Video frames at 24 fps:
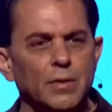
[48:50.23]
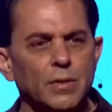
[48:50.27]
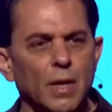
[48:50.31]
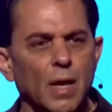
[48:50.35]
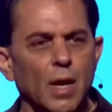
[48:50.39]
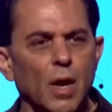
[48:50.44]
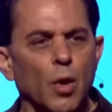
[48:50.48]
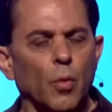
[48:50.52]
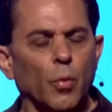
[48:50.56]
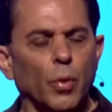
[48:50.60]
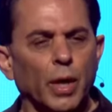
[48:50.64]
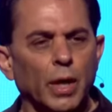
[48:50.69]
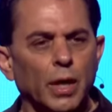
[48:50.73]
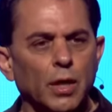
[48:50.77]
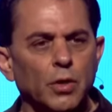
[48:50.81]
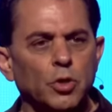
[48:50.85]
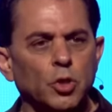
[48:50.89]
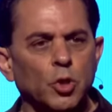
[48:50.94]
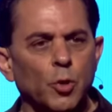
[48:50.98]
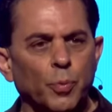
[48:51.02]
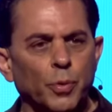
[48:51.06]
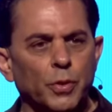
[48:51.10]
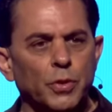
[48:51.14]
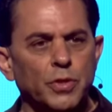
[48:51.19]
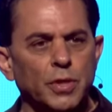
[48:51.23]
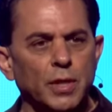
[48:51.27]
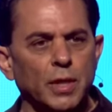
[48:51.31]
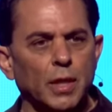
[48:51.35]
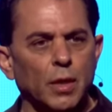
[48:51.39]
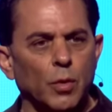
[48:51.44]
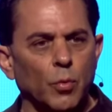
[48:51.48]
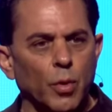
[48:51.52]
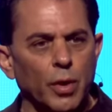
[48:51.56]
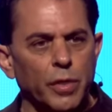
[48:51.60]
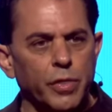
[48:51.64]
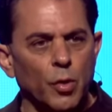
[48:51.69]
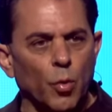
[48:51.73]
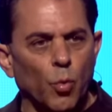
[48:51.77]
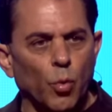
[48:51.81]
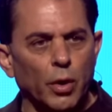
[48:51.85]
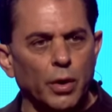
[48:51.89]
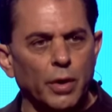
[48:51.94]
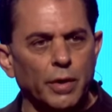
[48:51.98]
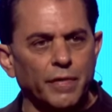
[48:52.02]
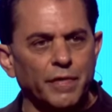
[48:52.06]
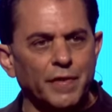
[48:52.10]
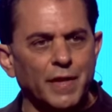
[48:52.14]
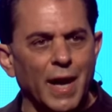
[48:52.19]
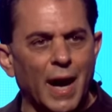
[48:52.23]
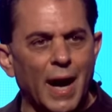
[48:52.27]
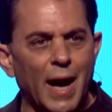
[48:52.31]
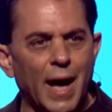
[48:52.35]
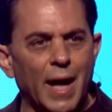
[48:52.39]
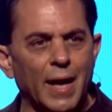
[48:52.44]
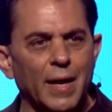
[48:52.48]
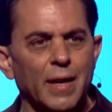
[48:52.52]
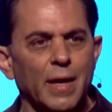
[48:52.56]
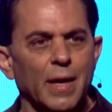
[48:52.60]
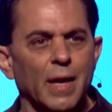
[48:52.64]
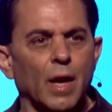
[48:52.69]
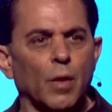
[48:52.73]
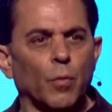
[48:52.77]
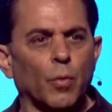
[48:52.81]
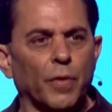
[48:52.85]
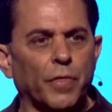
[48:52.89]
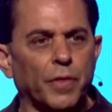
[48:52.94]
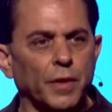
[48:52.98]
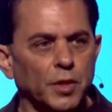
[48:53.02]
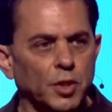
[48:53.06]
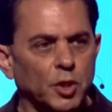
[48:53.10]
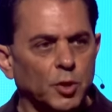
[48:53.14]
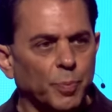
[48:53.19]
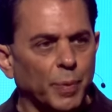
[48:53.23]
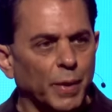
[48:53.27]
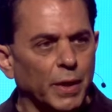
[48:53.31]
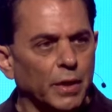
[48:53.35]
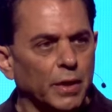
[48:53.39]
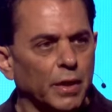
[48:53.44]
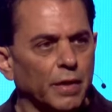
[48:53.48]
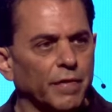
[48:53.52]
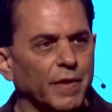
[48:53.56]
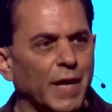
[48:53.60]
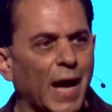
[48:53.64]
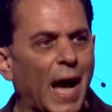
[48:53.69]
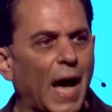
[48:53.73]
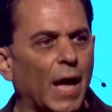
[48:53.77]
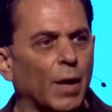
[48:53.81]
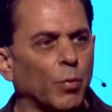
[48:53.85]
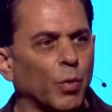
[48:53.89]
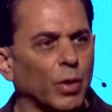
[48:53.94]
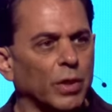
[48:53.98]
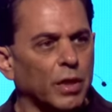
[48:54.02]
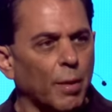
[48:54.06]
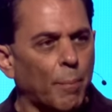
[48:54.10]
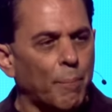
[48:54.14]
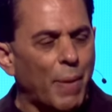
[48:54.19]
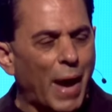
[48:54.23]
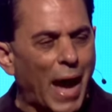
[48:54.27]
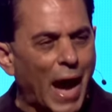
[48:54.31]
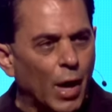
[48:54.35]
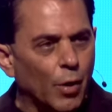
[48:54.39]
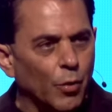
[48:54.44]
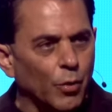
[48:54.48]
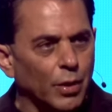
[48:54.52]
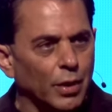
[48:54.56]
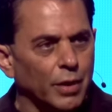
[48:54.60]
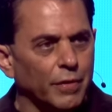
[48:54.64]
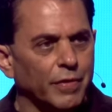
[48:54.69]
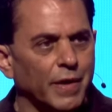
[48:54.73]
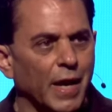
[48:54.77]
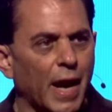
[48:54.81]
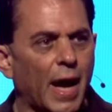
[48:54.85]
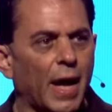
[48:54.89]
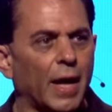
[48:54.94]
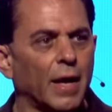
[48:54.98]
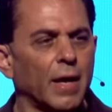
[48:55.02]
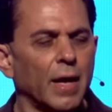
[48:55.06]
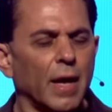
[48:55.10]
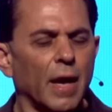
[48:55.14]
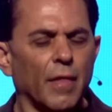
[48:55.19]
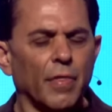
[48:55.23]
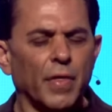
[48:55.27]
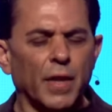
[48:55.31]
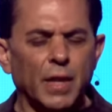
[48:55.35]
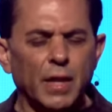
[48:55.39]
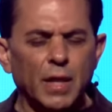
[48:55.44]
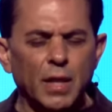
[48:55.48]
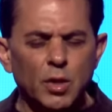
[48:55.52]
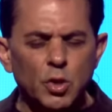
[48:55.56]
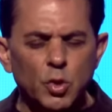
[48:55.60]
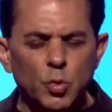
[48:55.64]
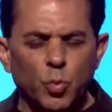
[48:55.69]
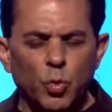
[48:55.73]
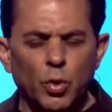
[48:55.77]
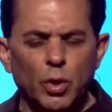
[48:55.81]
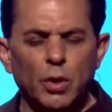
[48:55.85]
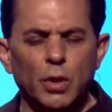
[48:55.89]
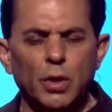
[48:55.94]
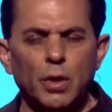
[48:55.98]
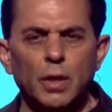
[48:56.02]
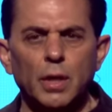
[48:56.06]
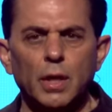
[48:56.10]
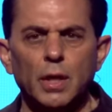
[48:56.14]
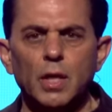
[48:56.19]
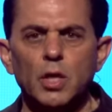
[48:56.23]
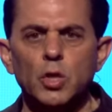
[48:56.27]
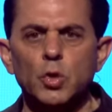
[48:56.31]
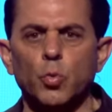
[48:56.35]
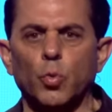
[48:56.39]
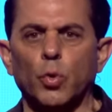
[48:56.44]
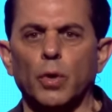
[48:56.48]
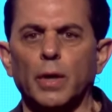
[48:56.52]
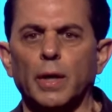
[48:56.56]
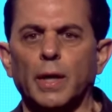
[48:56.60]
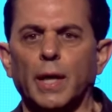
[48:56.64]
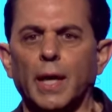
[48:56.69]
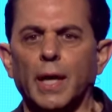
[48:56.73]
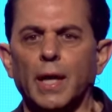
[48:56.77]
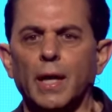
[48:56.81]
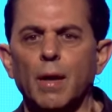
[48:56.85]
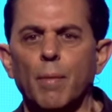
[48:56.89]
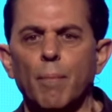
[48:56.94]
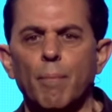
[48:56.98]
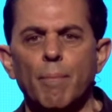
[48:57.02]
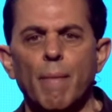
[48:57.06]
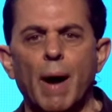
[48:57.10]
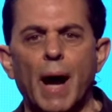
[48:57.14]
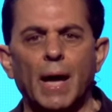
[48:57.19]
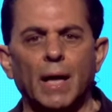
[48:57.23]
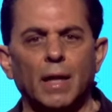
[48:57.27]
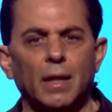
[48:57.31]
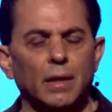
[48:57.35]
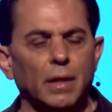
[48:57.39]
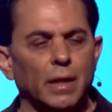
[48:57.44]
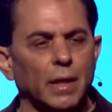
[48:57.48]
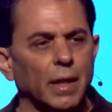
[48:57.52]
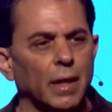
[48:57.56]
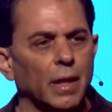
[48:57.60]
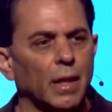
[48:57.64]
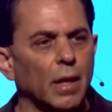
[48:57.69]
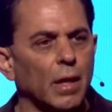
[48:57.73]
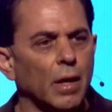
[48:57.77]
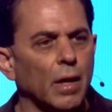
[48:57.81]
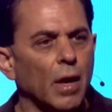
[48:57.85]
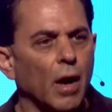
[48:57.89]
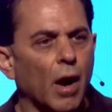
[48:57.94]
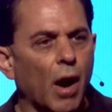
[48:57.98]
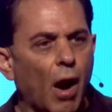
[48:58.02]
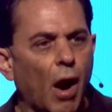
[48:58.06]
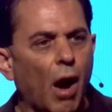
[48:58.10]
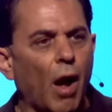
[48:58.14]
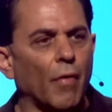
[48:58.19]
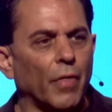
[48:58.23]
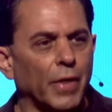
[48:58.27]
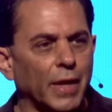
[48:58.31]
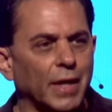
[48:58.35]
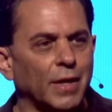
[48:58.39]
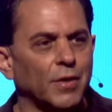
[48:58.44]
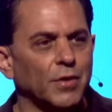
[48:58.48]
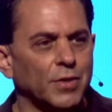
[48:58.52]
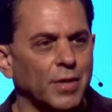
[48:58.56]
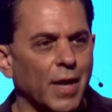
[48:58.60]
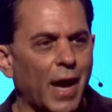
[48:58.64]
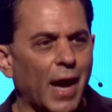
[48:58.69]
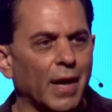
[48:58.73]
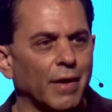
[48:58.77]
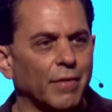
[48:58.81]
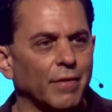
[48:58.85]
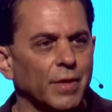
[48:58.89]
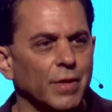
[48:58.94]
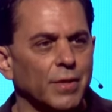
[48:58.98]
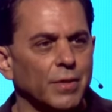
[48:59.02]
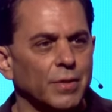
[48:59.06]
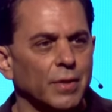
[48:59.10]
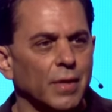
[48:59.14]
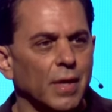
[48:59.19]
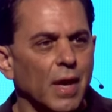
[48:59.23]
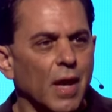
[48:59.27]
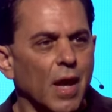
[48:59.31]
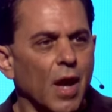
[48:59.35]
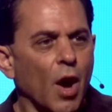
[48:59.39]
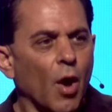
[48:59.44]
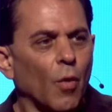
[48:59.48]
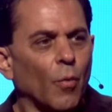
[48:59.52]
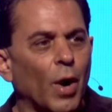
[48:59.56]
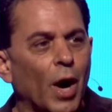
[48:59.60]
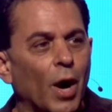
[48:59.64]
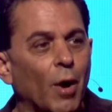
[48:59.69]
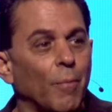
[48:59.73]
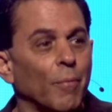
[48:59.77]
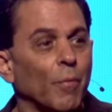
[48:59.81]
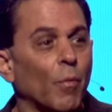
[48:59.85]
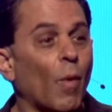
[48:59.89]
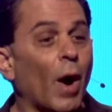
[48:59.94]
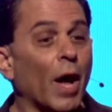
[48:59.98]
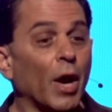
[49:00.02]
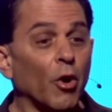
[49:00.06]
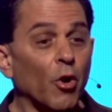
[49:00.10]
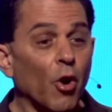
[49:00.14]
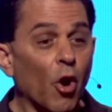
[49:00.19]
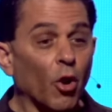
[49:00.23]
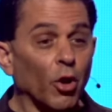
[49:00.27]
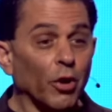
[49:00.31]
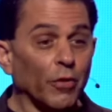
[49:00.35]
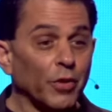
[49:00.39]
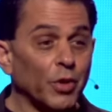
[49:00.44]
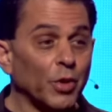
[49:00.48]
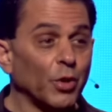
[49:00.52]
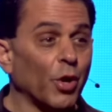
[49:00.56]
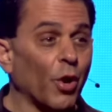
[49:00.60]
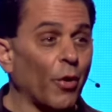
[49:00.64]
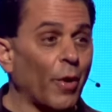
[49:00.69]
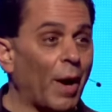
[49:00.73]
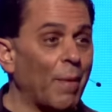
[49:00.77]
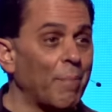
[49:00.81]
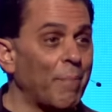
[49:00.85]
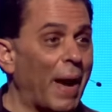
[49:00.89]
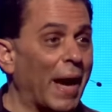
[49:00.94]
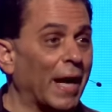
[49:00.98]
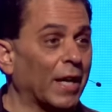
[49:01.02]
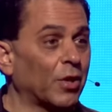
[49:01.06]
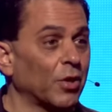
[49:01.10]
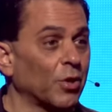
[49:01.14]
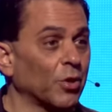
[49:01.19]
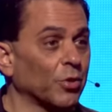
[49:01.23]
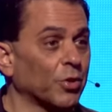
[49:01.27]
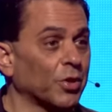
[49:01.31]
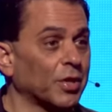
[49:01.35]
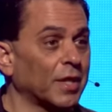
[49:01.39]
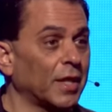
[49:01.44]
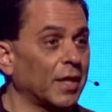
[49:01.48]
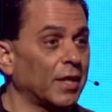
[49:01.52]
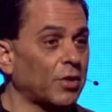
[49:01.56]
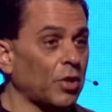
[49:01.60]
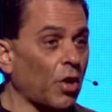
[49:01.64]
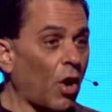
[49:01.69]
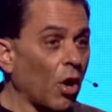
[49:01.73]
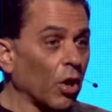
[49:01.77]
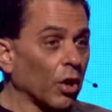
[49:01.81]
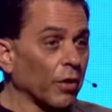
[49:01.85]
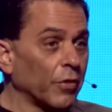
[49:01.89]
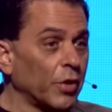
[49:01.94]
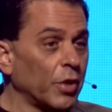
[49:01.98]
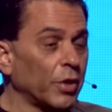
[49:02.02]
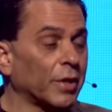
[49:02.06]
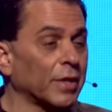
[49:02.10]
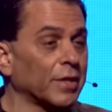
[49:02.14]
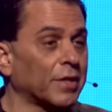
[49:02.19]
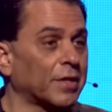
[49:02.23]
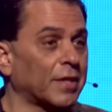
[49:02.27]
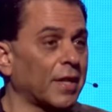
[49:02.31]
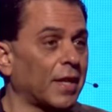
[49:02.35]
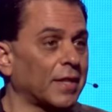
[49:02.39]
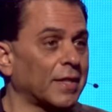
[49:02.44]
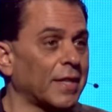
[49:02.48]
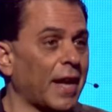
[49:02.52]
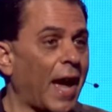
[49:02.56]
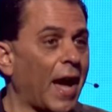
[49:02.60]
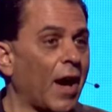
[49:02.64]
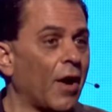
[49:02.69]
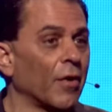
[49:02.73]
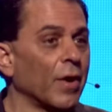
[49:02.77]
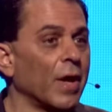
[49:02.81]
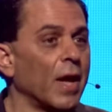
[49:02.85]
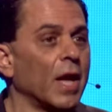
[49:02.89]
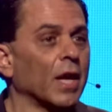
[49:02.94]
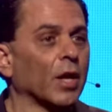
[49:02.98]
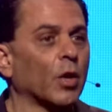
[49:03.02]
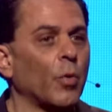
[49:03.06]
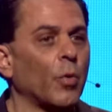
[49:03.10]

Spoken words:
is we're going to supersede it with the word of God, with the spirit of God, with the power of God, that his word is working mightily on the inside of us. Well, why don't all of you go head back to your seats? All of you can sit down.